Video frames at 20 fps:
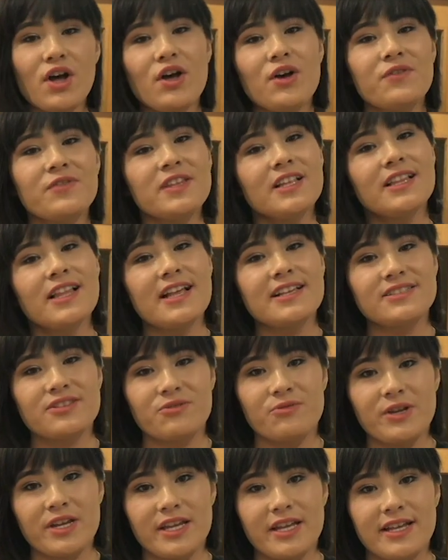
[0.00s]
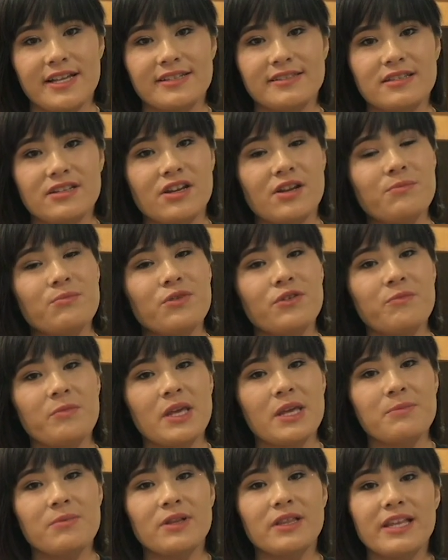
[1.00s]
Over the last 3 years, the number
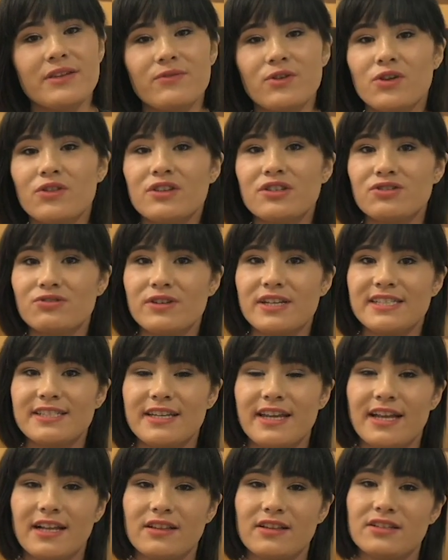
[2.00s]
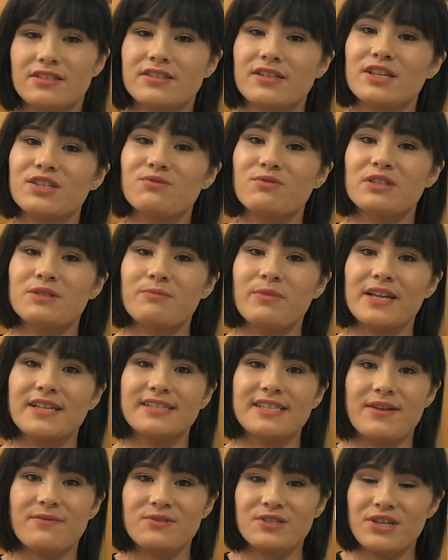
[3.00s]
of people living on the streets in England has risen by
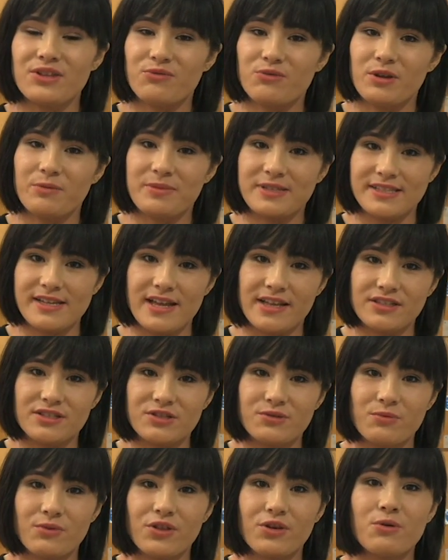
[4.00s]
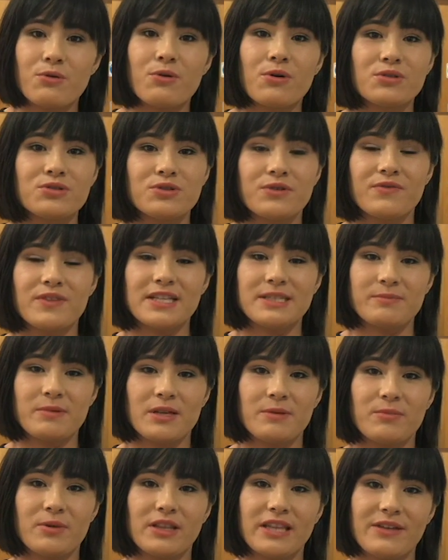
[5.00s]
73%, with a quarter of these
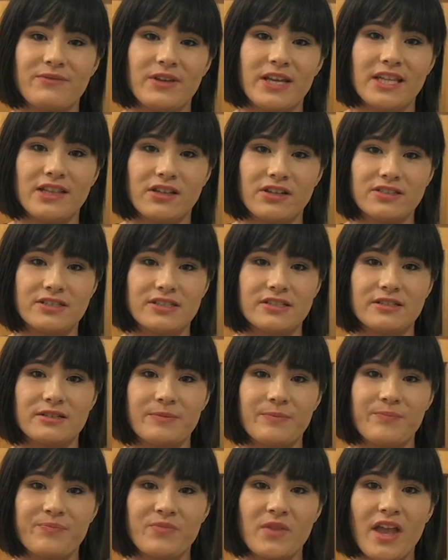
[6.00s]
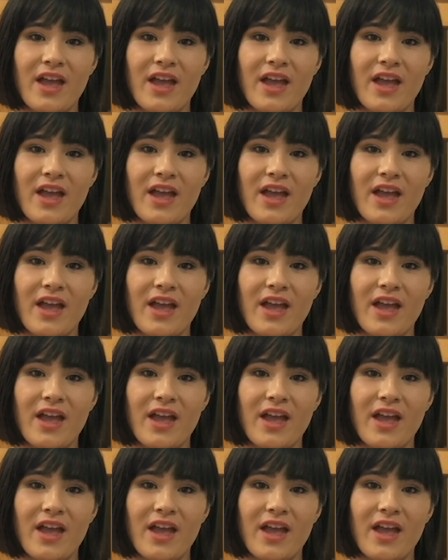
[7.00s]
people living in London.